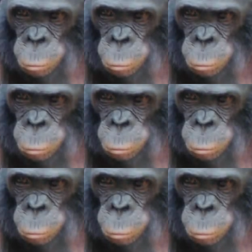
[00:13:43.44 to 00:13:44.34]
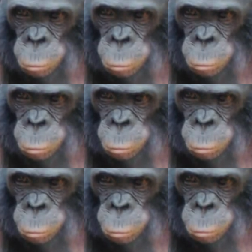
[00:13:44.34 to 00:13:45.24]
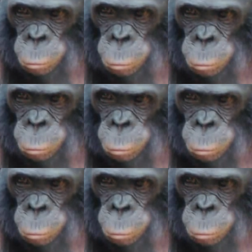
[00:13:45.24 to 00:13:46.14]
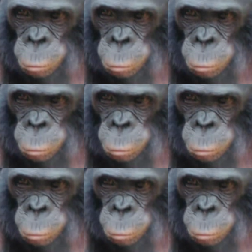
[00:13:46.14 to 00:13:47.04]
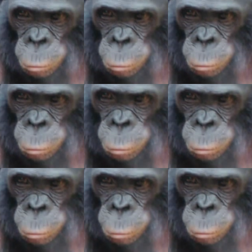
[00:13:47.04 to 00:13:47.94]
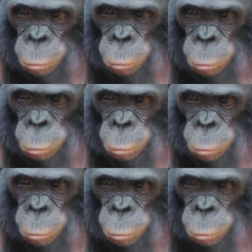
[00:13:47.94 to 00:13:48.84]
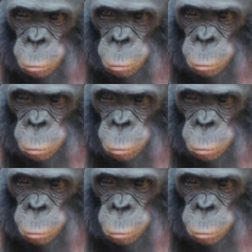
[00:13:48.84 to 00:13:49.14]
No words are spoken by the person on screen.